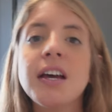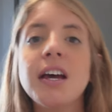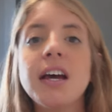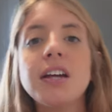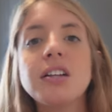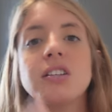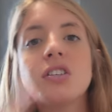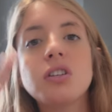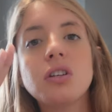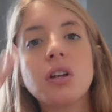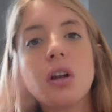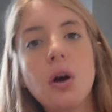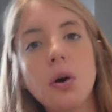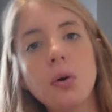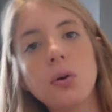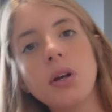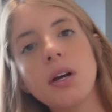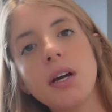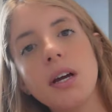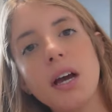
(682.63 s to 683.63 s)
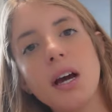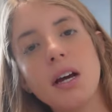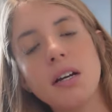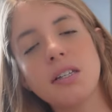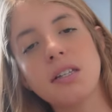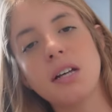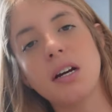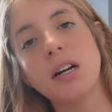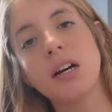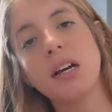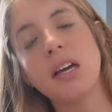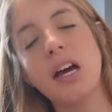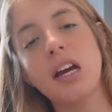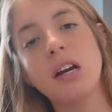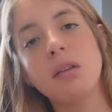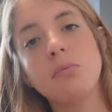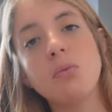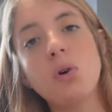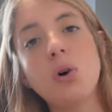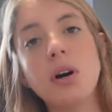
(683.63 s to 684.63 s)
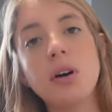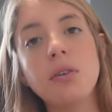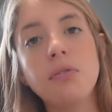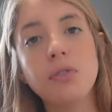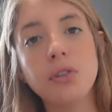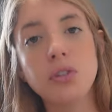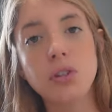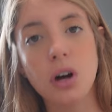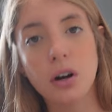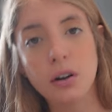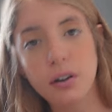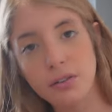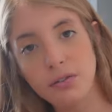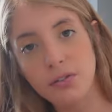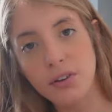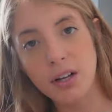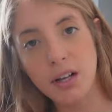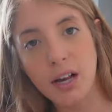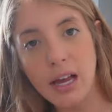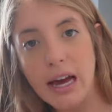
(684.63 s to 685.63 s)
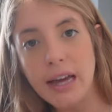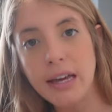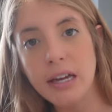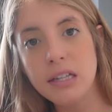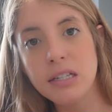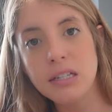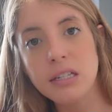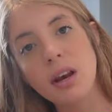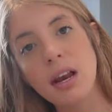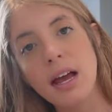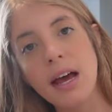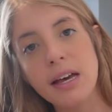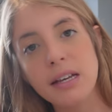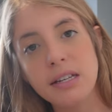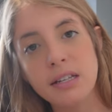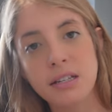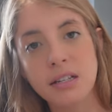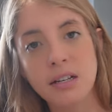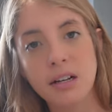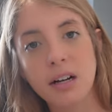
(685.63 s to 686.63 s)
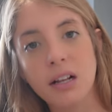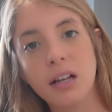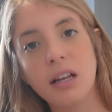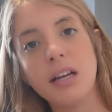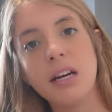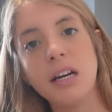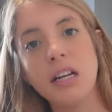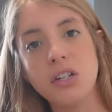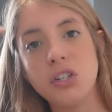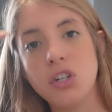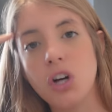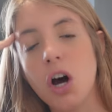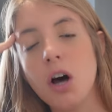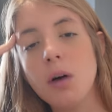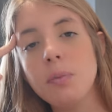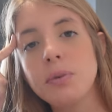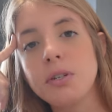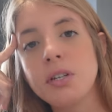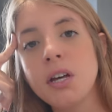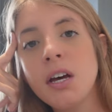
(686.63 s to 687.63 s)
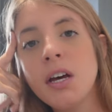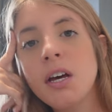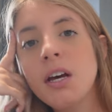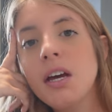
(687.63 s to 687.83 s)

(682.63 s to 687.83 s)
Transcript: And slowly I started getting more photography clients, less cleaning jobs.